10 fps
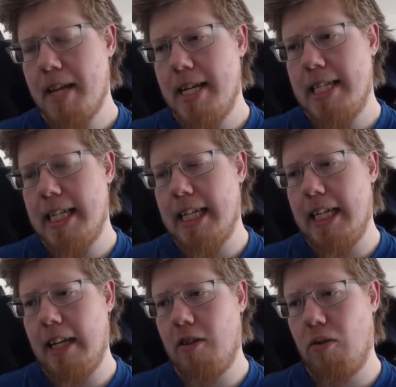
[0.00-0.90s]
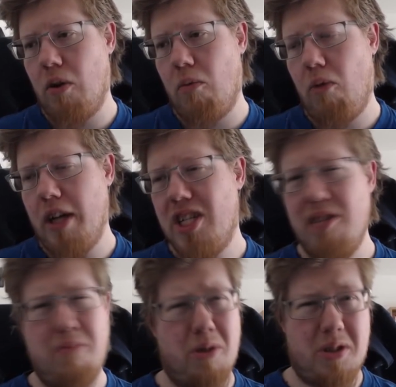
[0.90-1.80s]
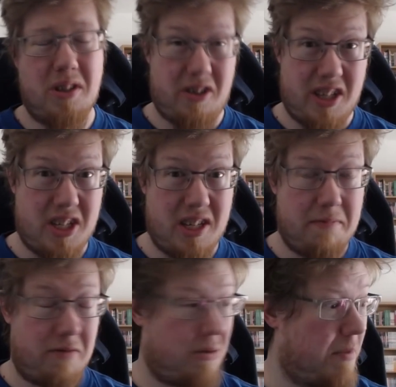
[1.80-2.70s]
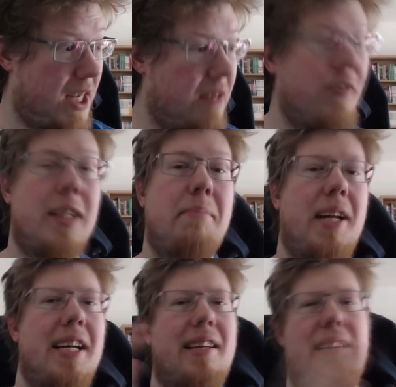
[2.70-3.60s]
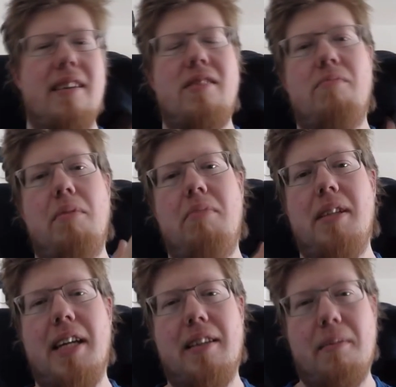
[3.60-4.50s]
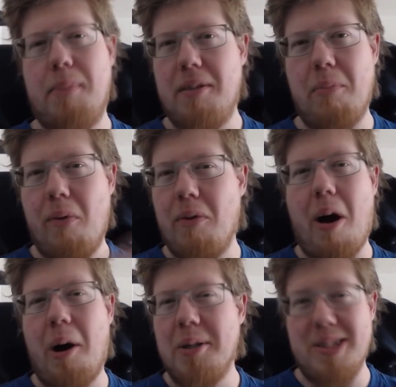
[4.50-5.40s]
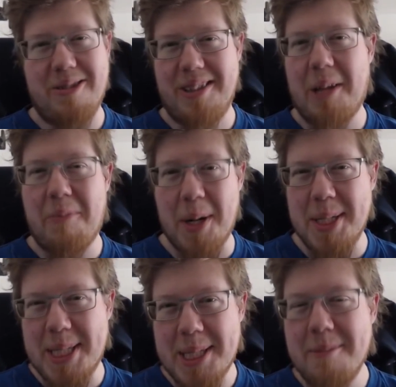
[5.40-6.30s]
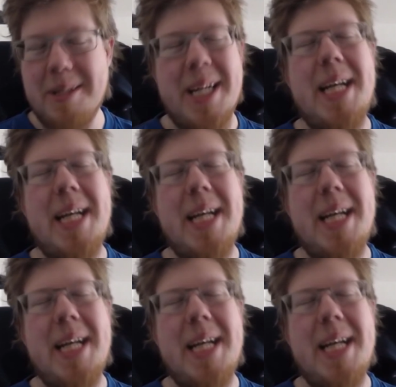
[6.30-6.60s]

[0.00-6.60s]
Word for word: Then again, I don't know why she was on the ship to begin with, but I guess we will get a bit more answers on that very soon.